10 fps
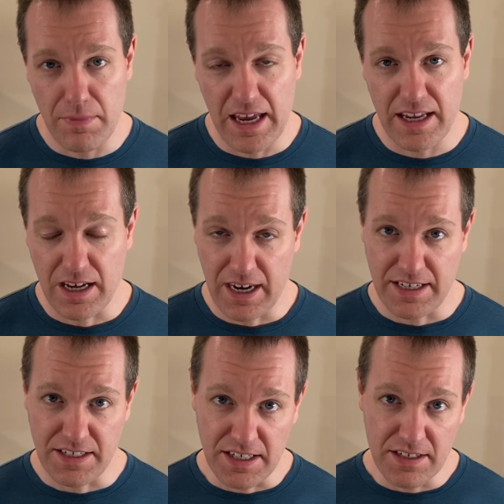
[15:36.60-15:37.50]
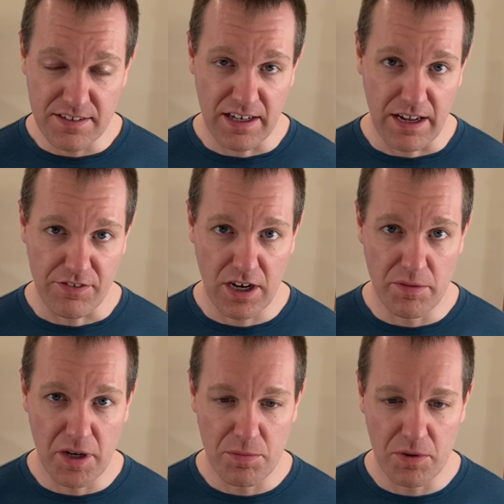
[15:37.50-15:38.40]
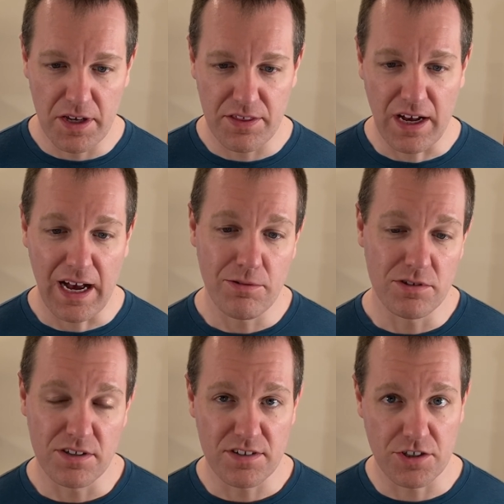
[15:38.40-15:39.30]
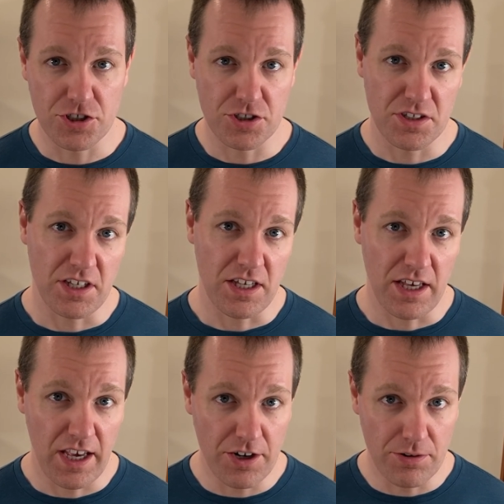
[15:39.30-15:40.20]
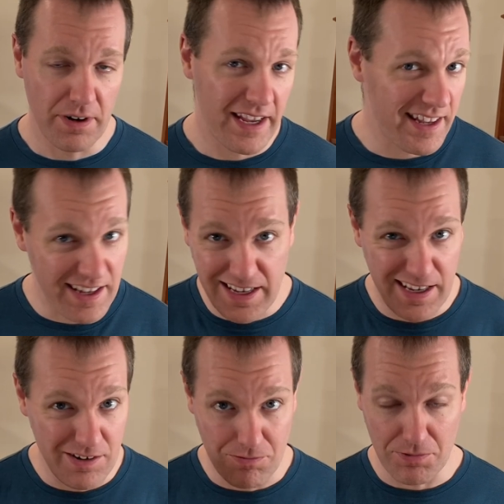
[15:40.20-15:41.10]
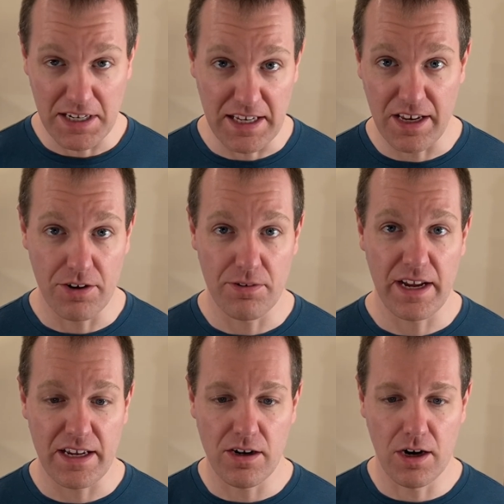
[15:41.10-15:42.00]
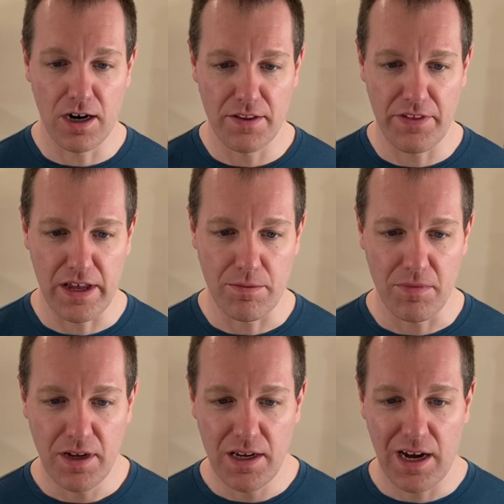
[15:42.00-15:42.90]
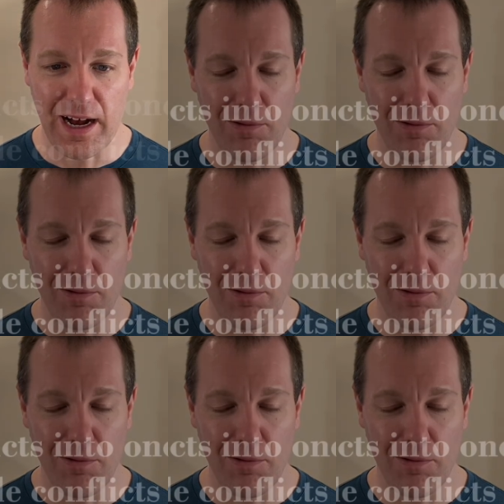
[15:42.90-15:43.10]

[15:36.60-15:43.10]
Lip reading: main ideas that I've come up with, I will essentially iterate and reiterate on them. I